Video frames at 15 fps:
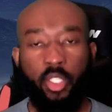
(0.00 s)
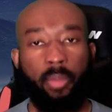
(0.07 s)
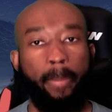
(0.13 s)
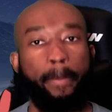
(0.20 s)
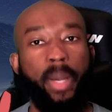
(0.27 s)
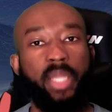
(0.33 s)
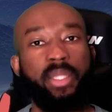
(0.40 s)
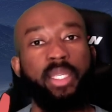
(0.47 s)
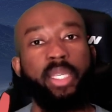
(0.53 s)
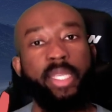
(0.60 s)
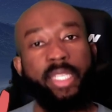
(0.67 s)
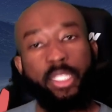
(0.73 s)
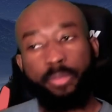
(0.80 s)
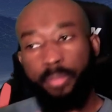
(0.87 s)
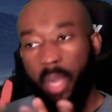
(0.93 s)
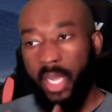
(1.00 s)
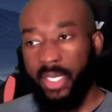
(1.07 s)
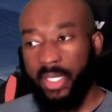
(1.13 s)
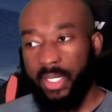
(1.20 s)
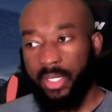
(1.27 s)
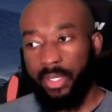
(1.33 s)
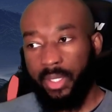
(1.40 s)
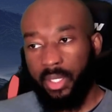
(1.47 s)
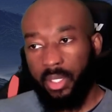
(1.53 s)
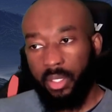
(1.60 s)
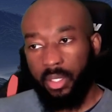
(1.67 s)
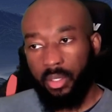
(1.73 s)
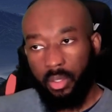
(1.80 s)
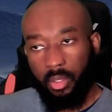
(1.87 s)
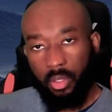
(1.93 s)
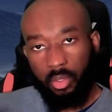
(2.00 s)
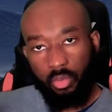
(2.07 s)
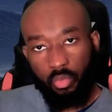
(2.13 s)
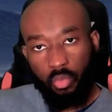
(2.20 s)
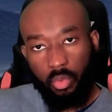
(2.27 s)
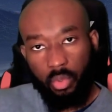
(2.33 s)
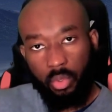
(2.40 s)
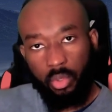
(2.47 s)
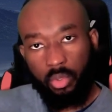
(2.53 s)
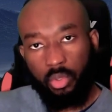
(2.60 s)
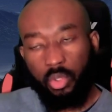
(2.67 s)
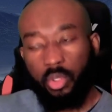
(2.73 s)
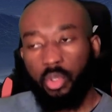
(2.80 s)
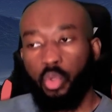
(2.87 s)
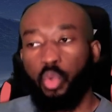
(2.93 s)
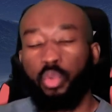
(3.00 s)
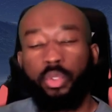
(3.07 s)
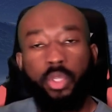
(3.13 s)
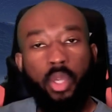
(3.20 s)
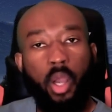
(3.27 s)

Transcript: But his body could